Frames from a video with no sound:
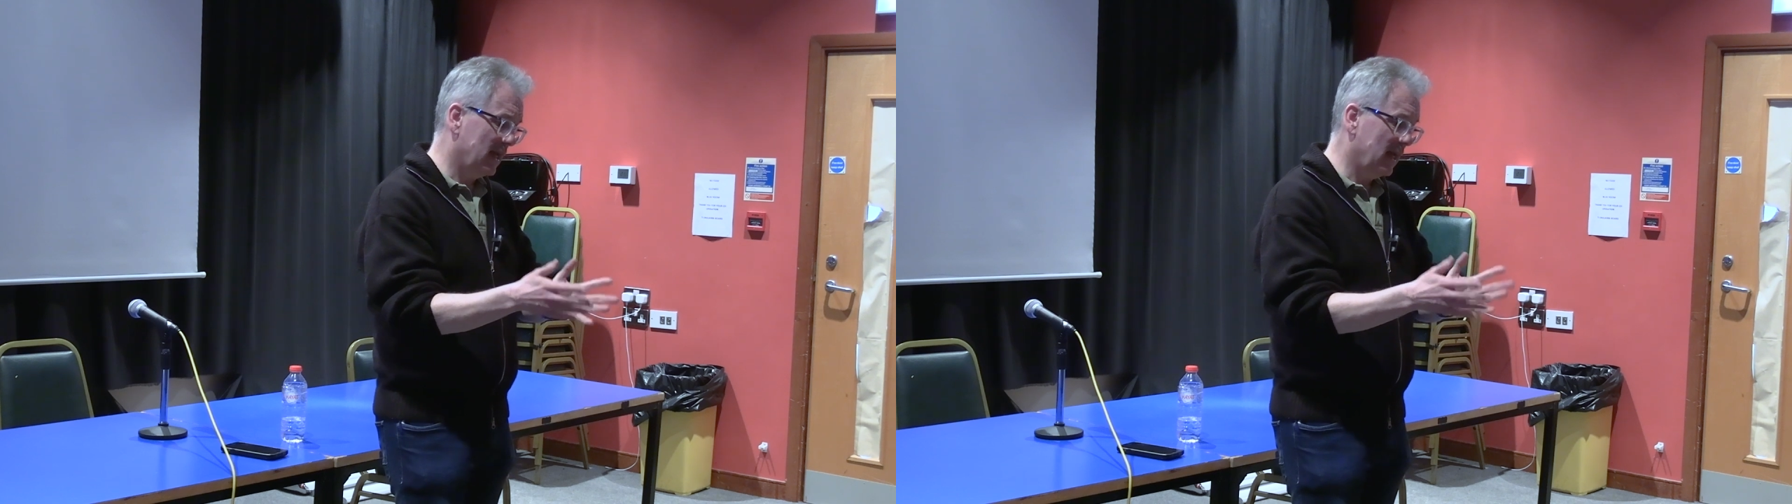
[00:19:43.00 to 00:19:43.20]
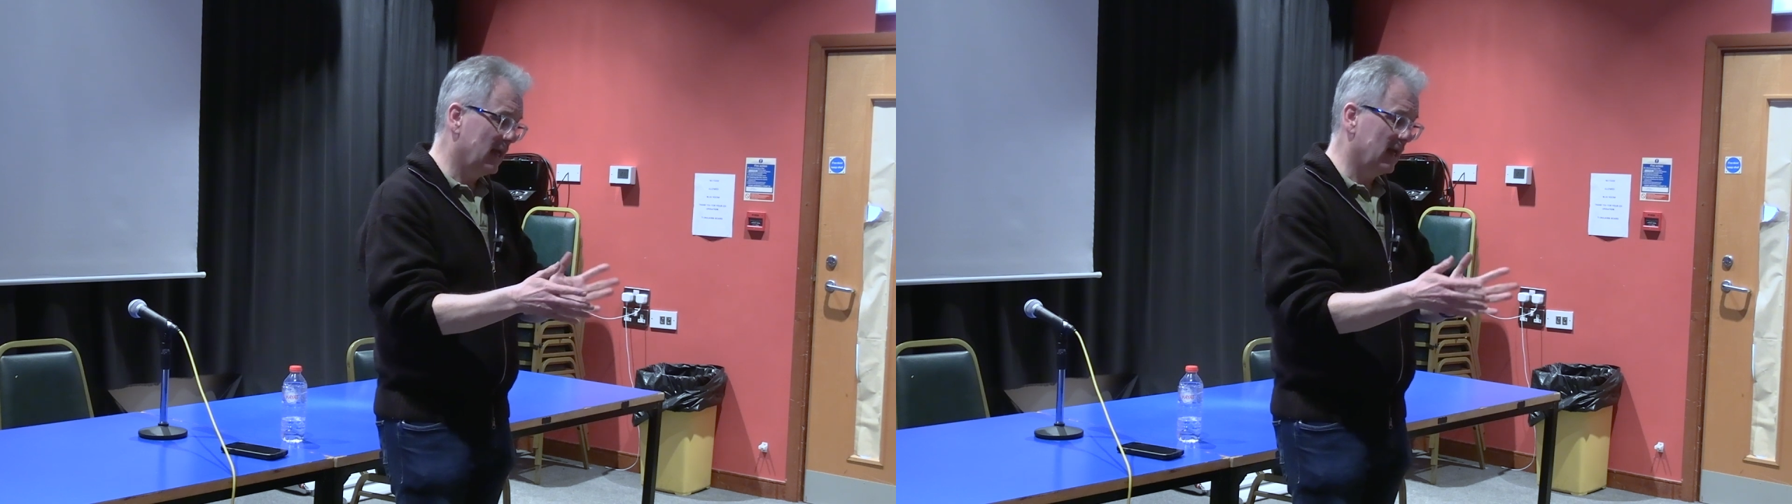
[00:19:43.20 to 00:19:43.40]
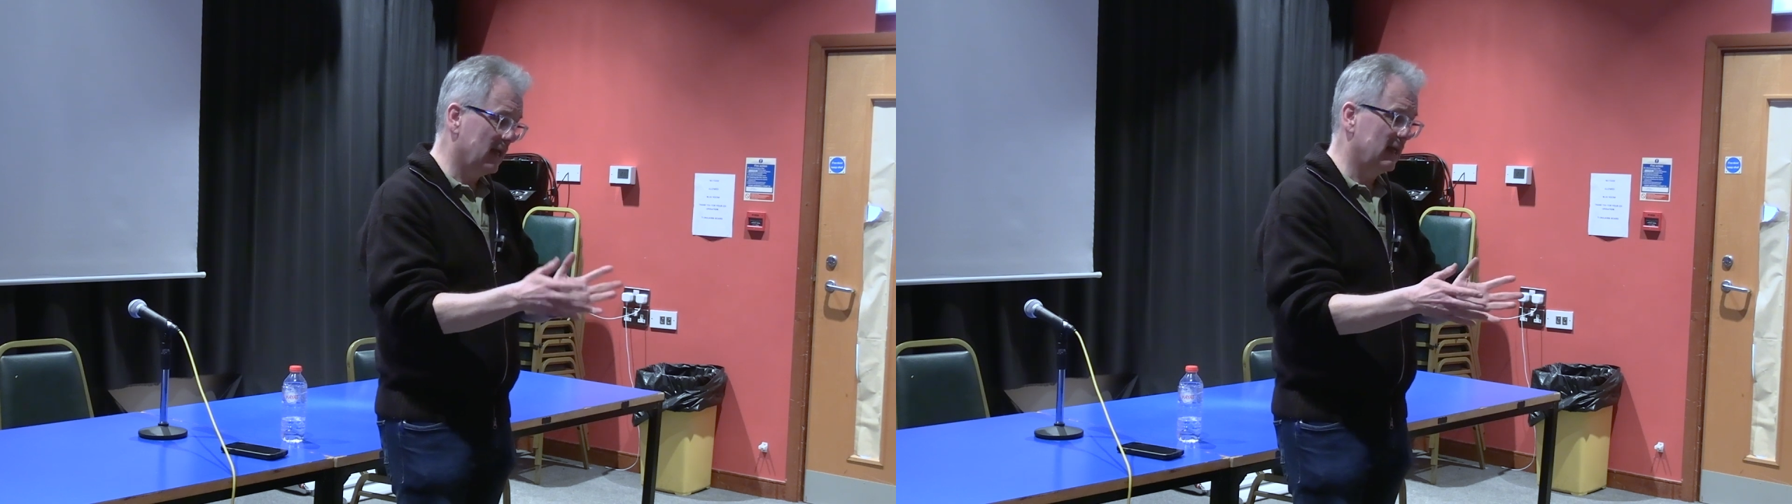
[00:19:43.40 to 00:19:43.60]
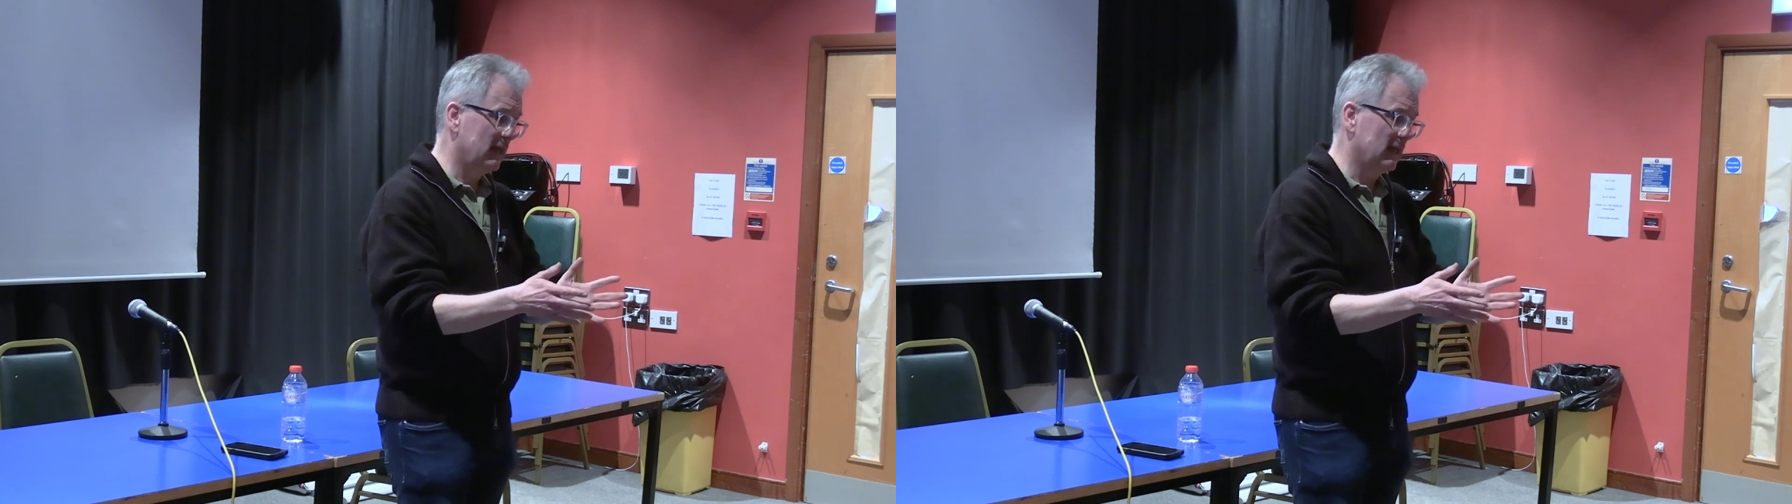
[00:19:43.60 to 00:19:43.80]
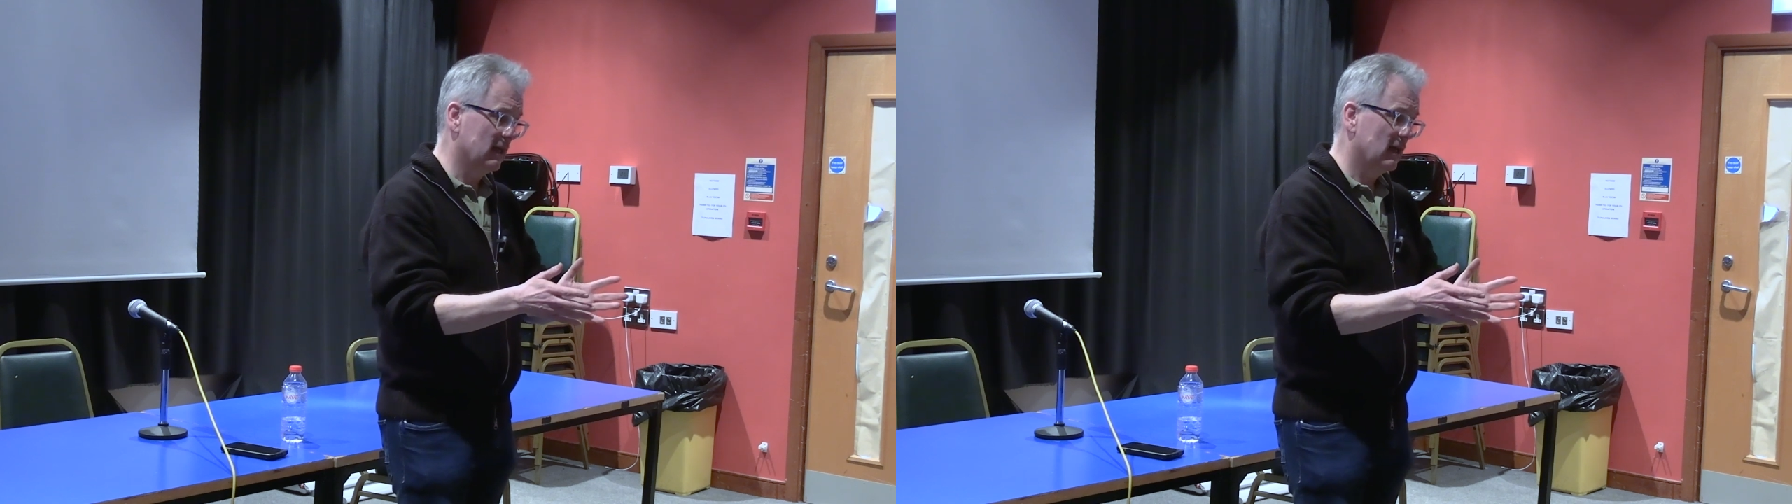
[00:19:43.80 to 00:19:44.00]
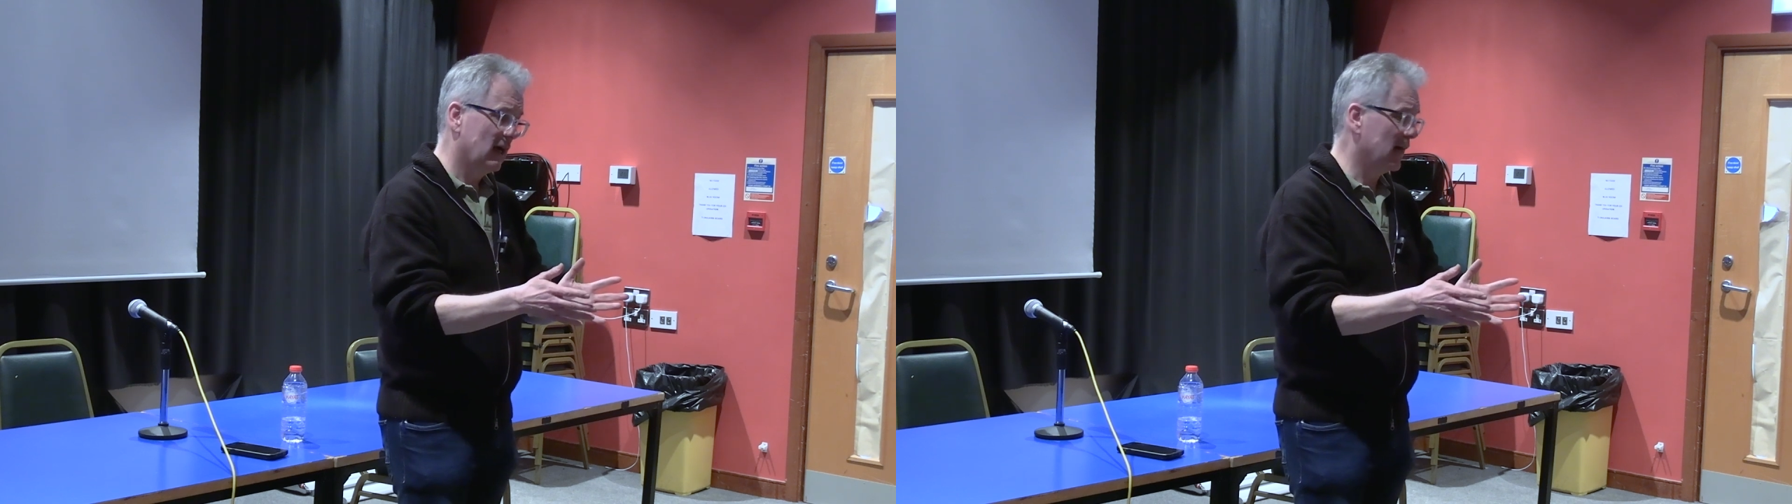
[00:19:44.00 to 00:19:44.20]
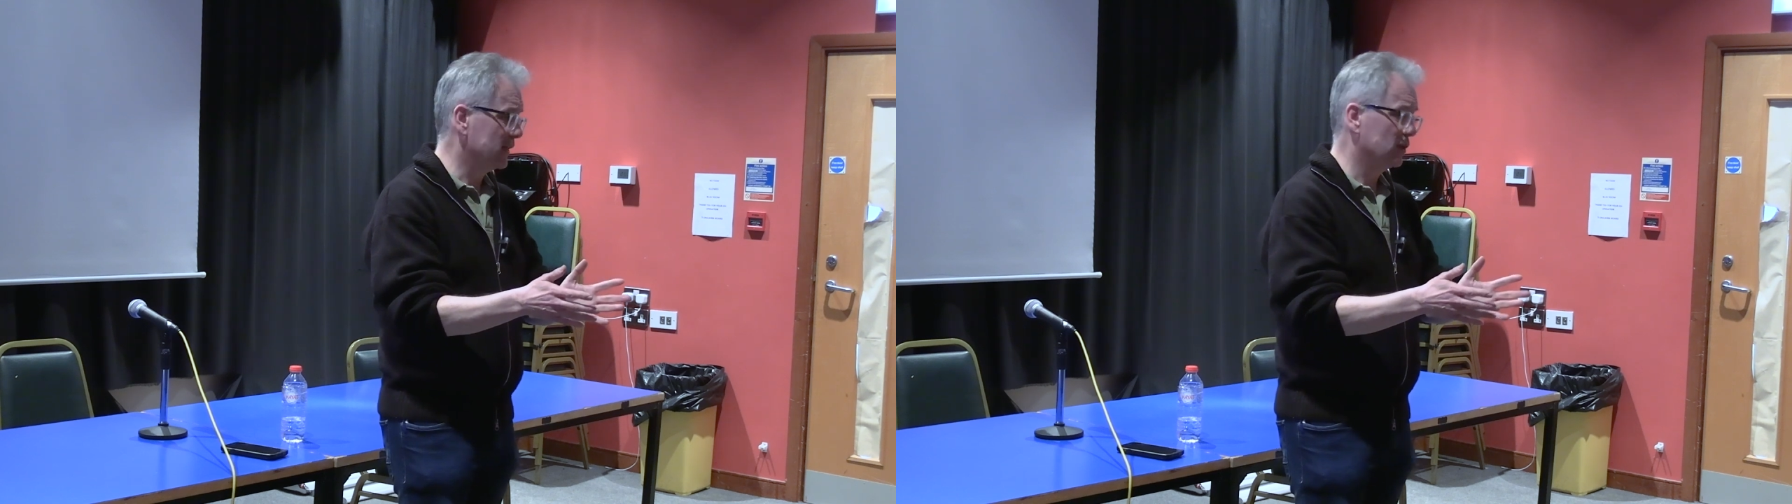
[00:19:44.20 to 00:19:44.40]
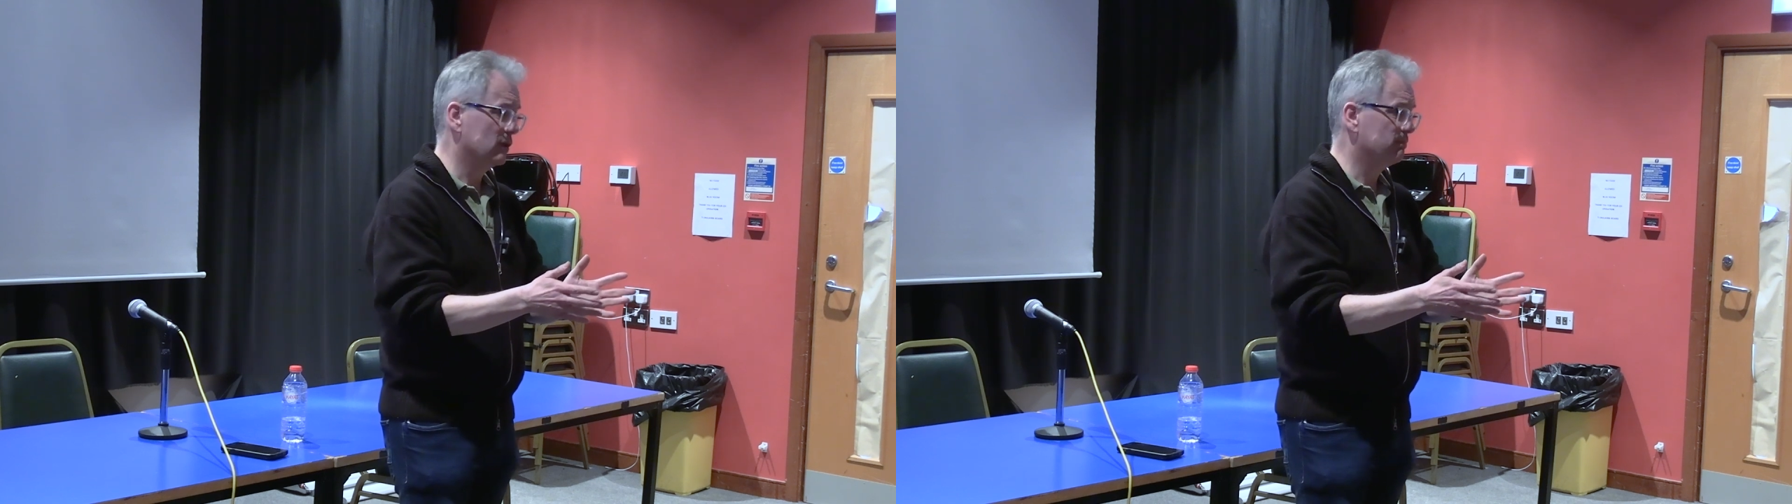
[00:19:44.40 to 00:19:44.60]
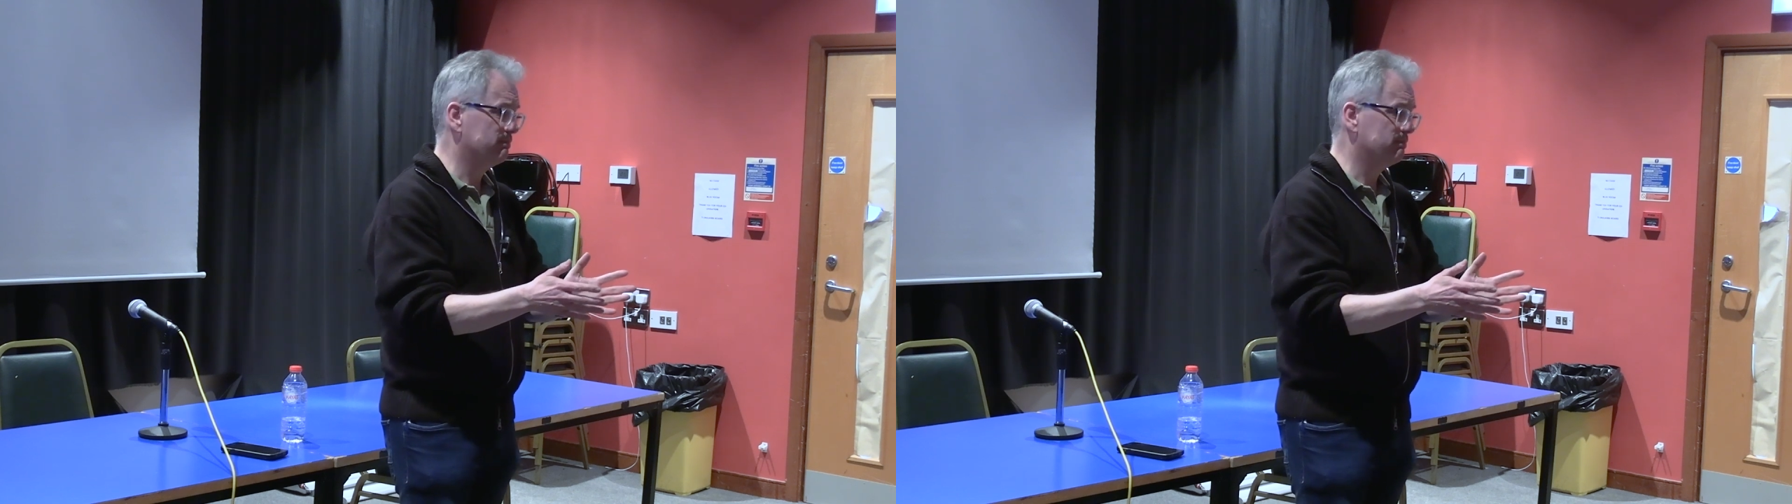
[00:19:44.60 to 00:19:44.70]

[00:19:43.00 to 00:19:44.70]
A.E. had